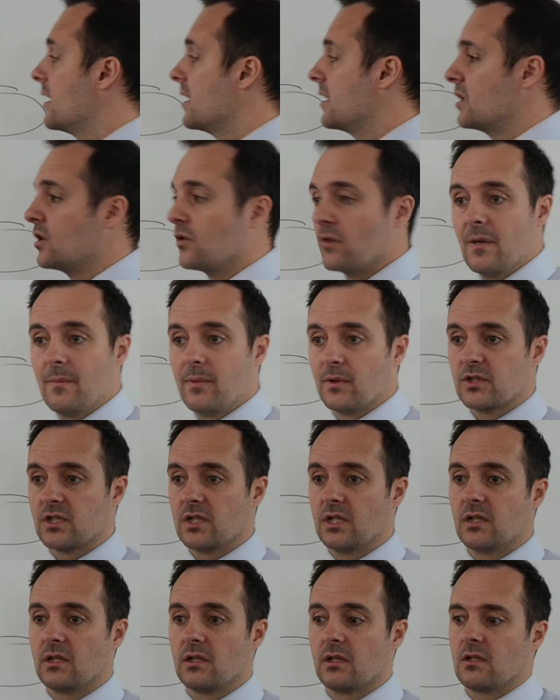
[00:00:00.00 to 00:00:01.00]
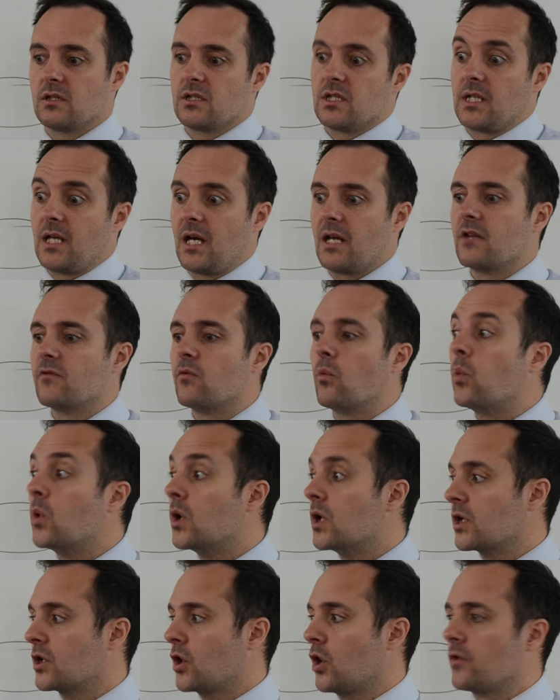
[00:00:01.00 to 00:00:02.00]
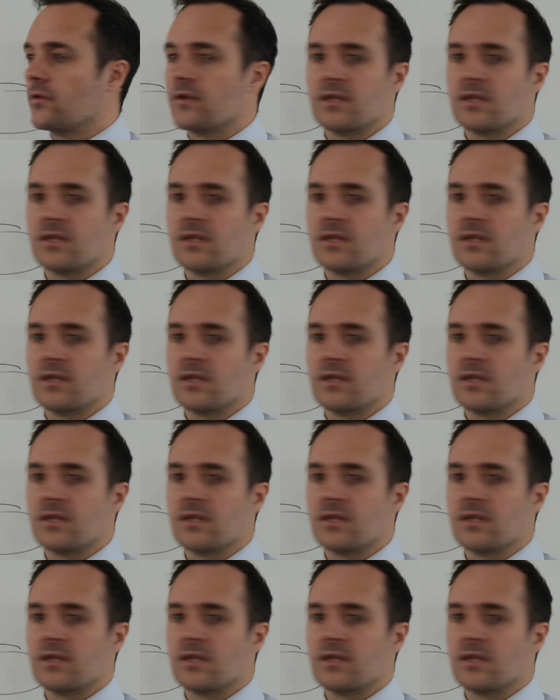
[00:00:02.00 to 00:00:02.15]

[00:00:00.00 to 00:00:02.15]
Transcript: you're able to kind of work on.